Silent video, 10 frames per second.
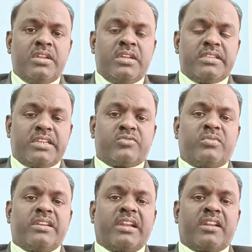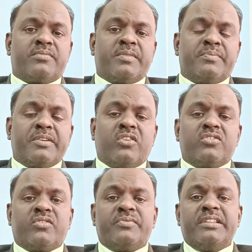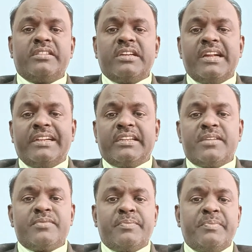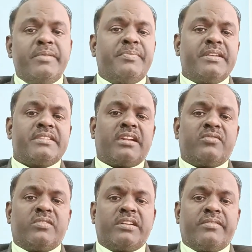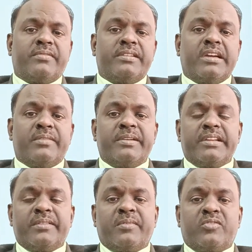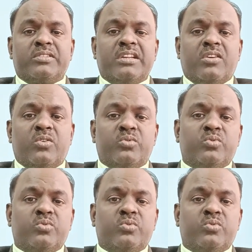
sexual harassment, because of the at times peoples are not aware about the how